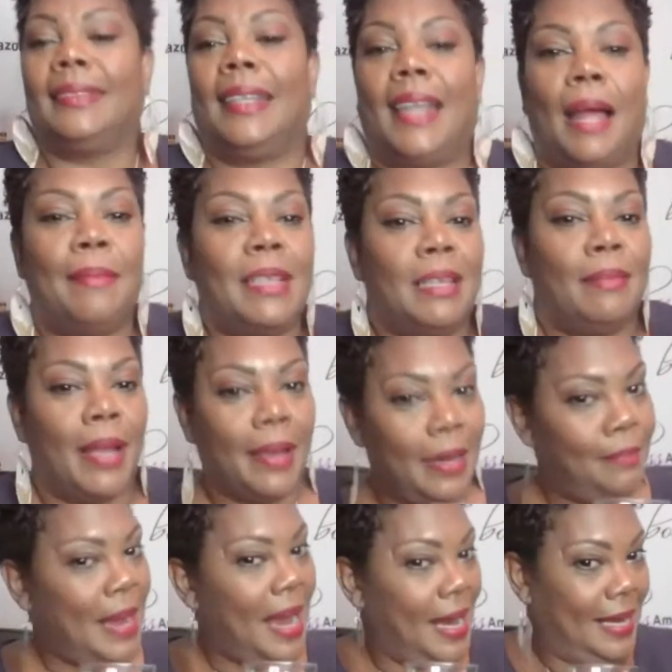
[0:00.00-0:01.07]
And how much am I
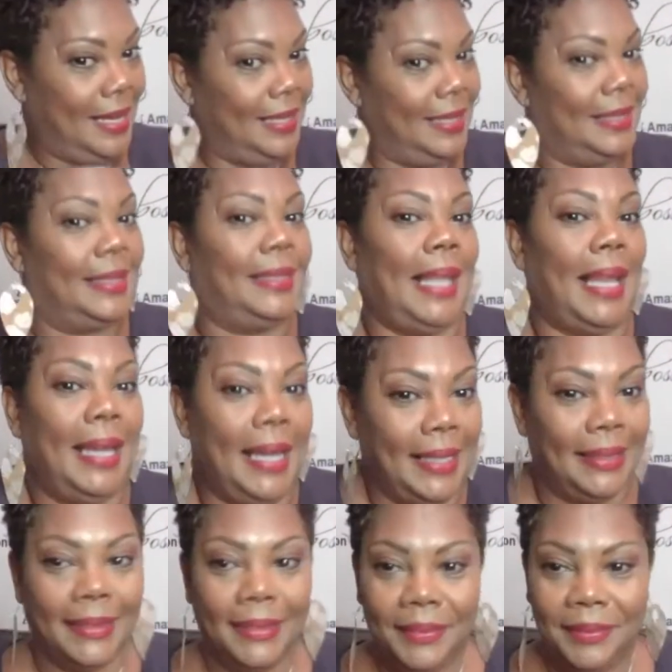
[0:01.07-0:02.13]
going to make selling it?